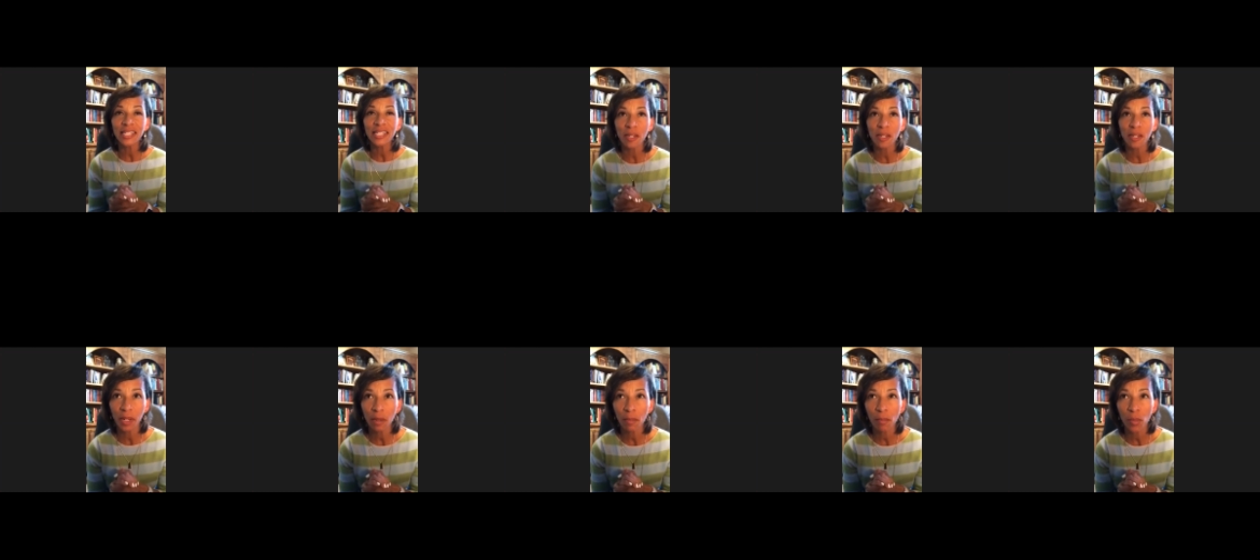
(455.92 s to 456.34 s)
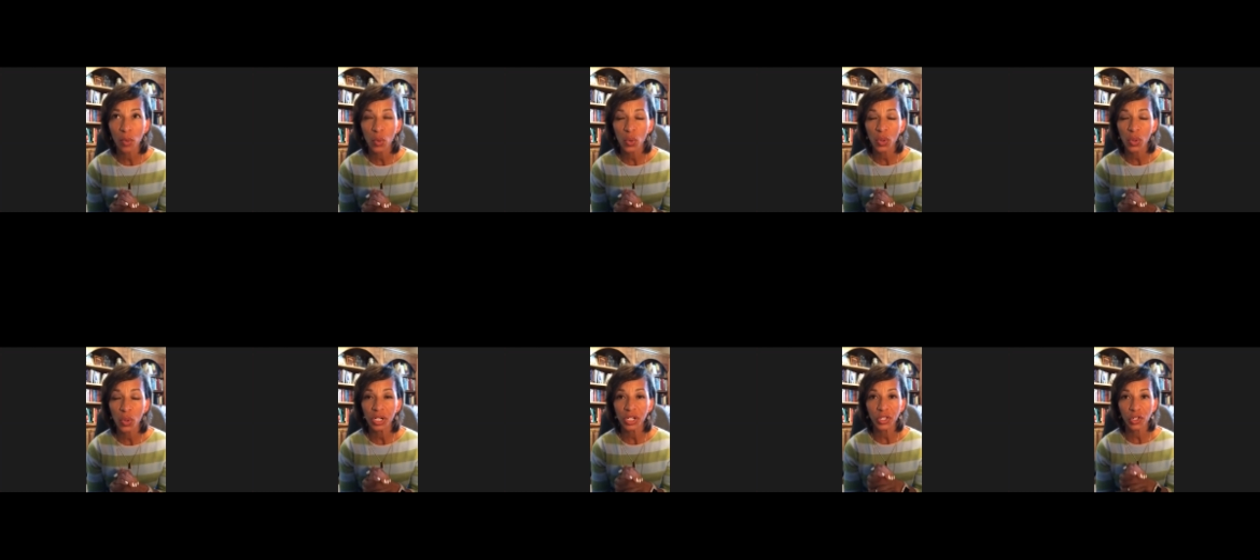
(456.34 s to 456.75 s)
bit
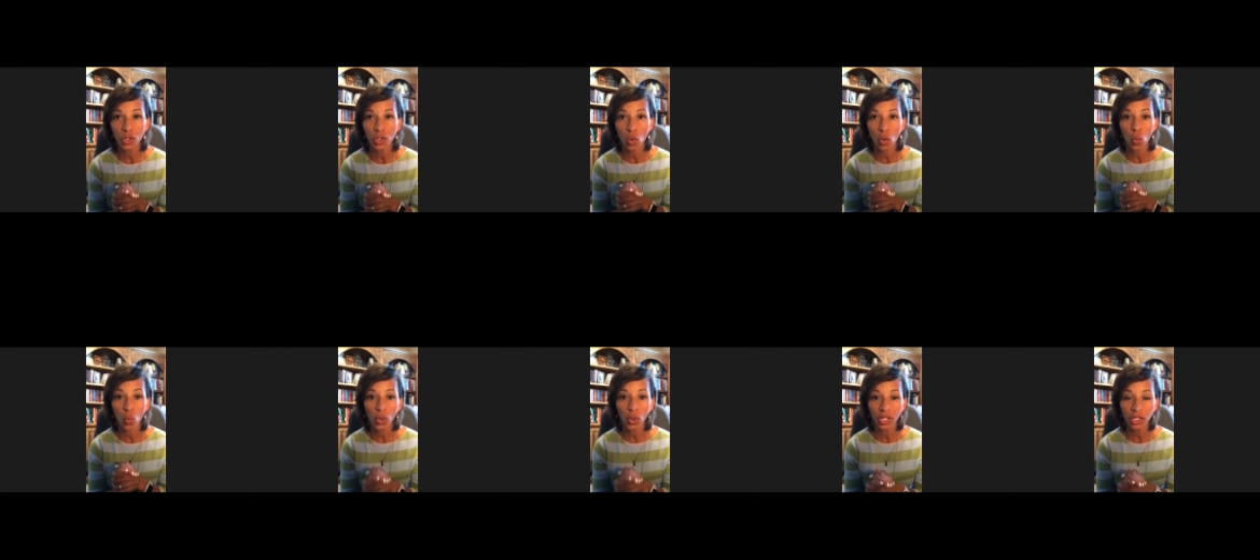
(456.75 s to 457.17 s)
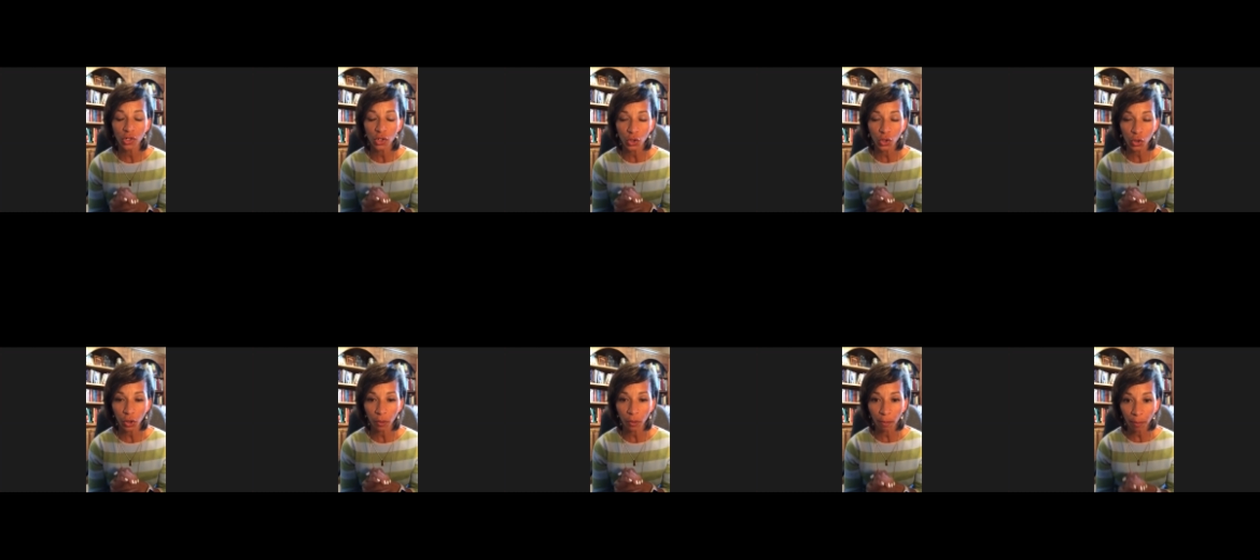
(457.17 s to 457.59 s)
more so what's
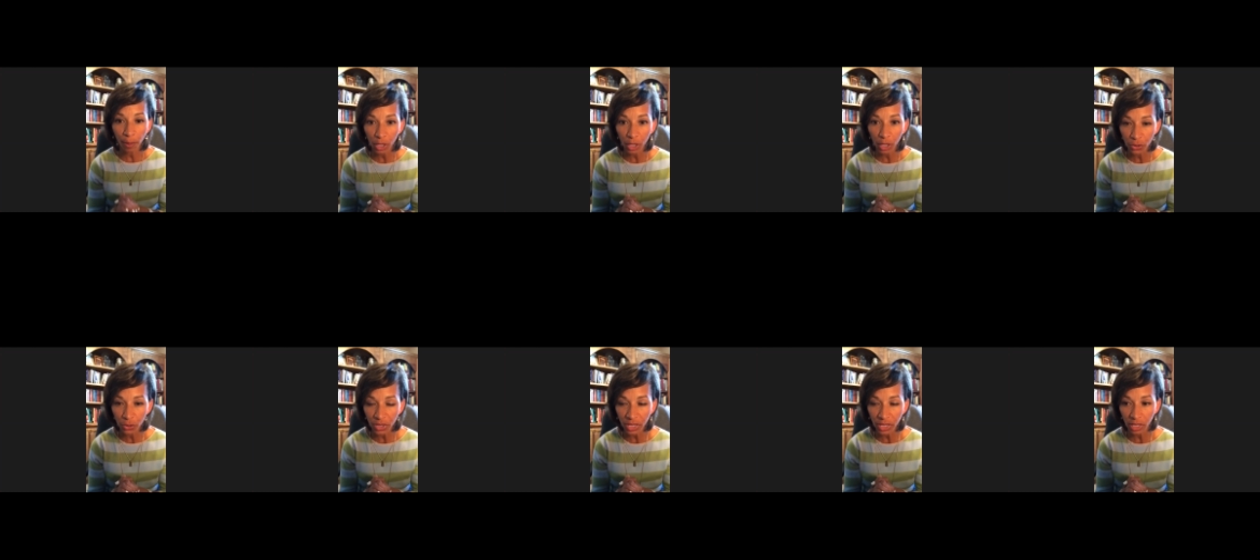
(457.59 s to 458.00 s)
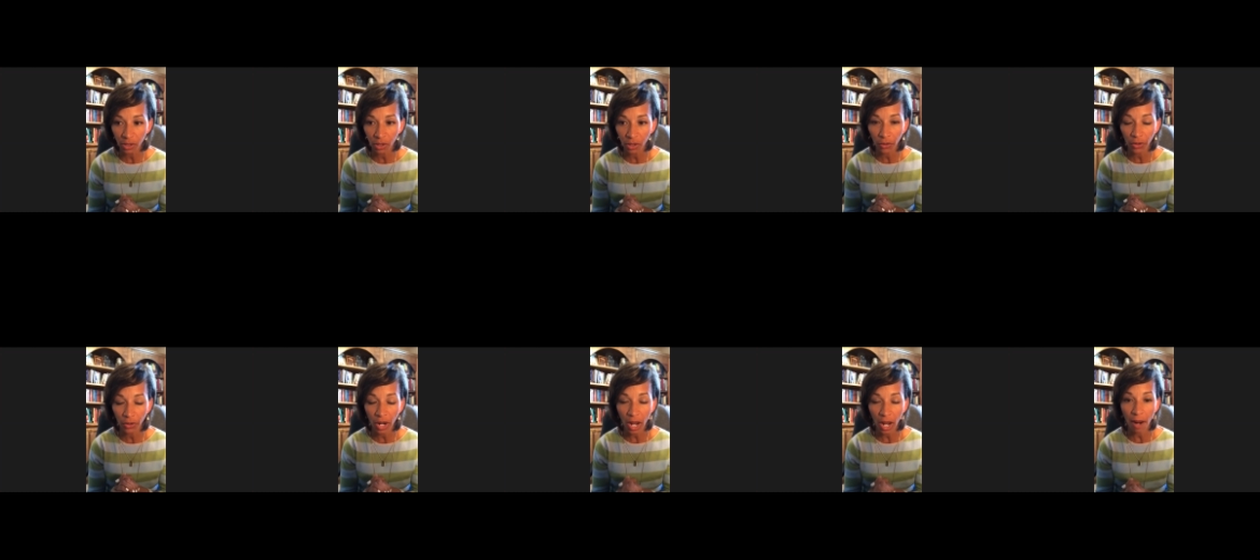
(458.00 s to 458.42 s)
your posting
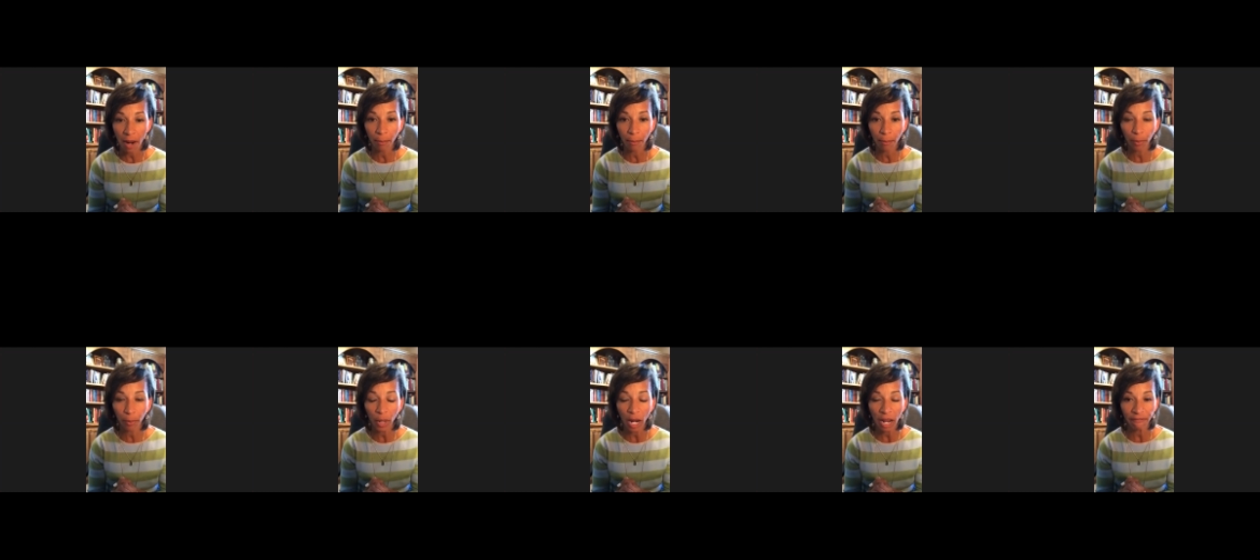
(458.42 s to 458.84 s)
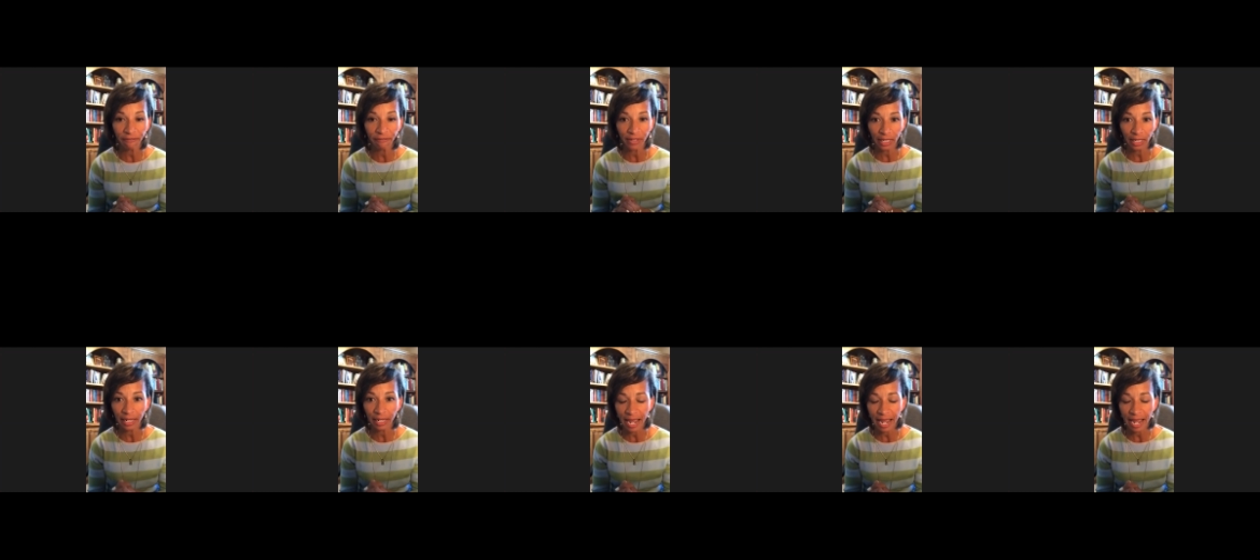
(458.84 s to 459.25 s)
on nonprofit
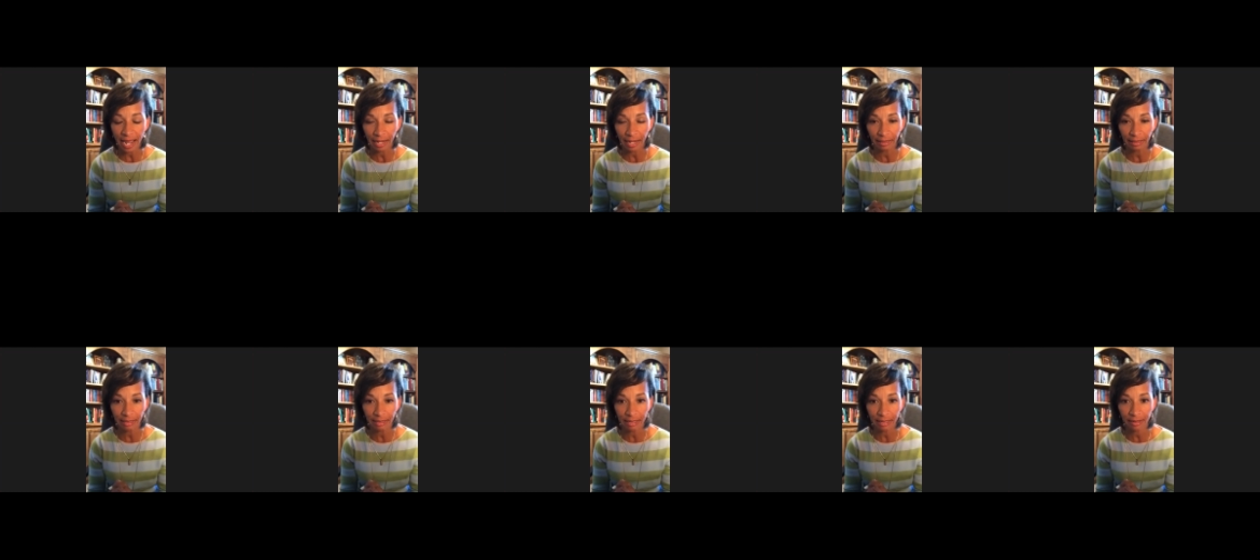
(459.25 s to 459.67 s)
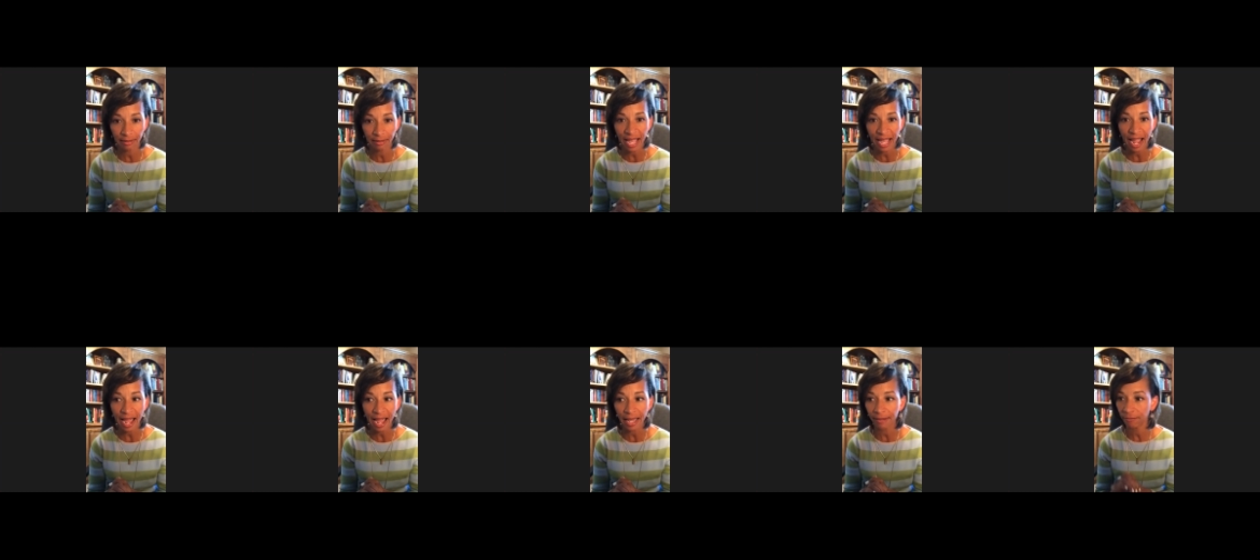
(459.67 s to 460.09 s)
connect
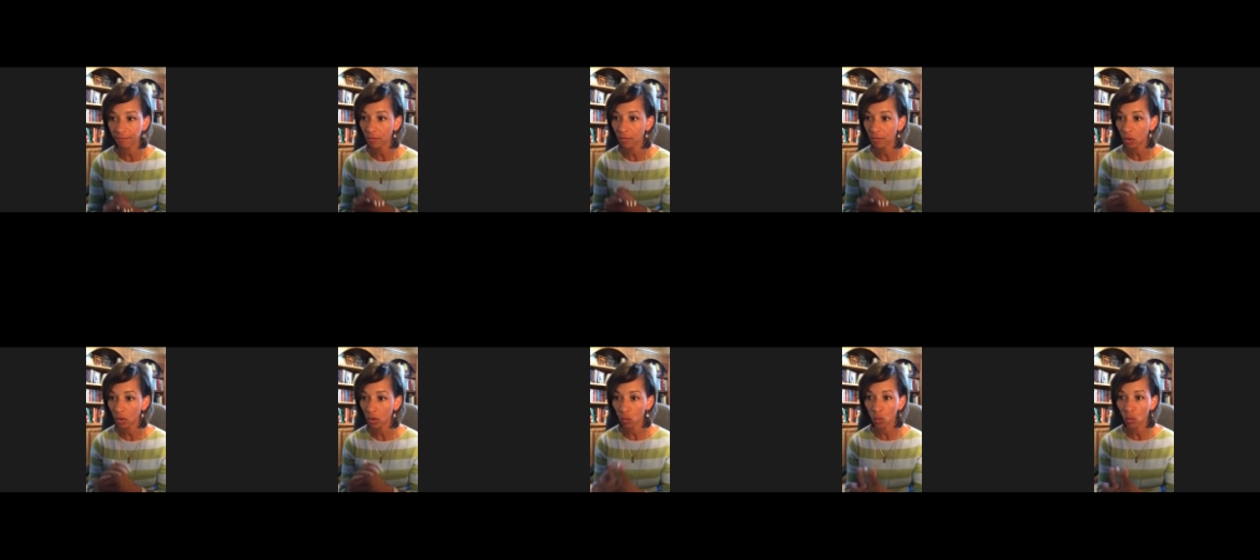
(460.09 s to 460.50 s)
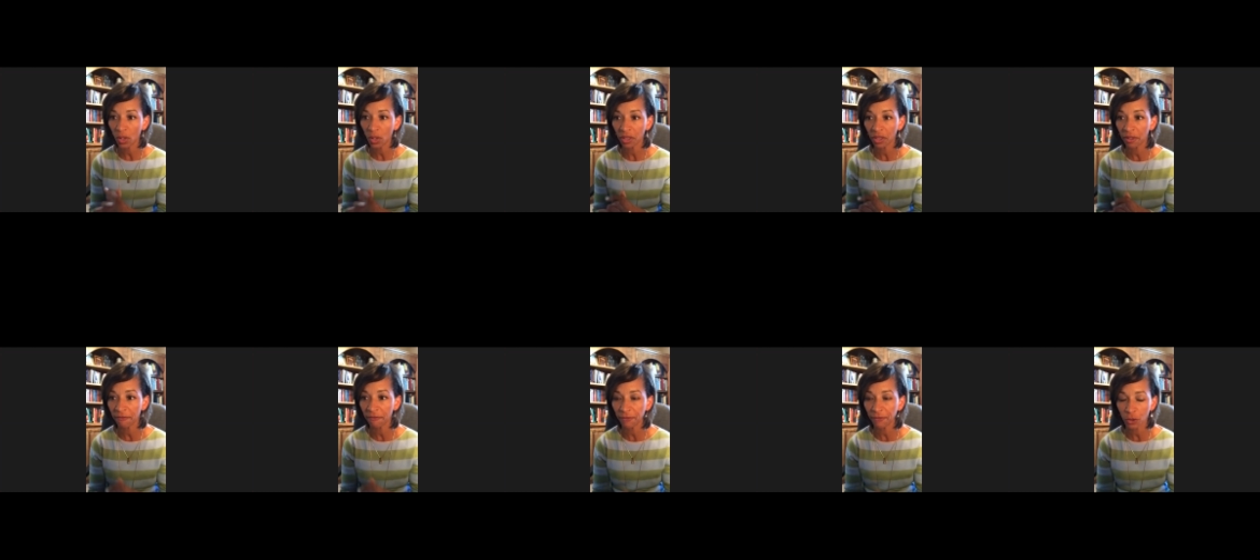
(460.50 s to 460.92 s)
that one of the
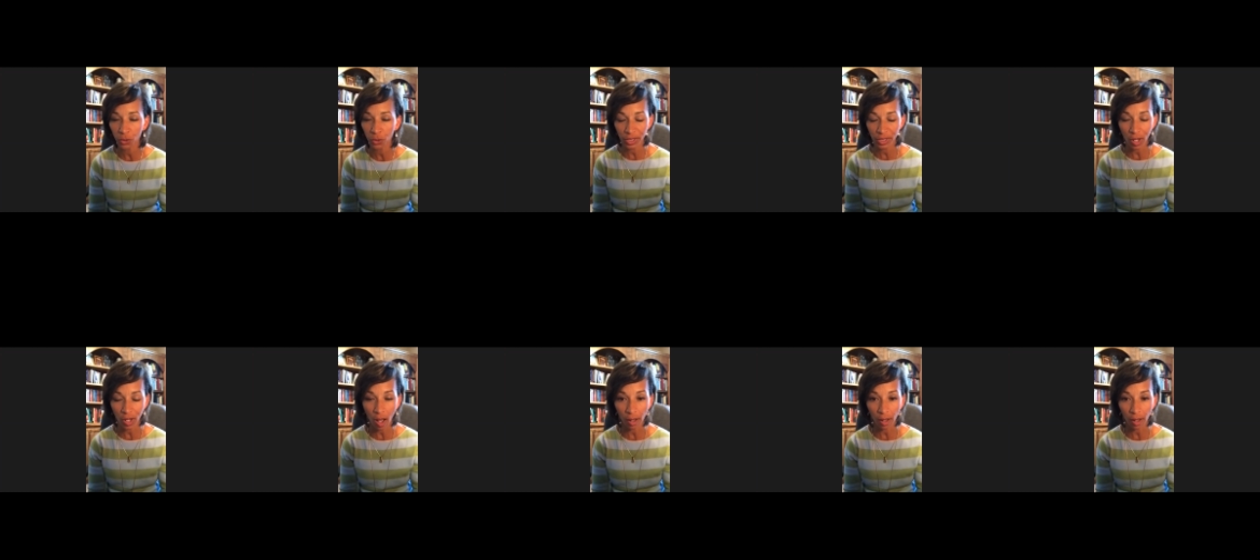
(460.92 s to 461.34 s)
folks saw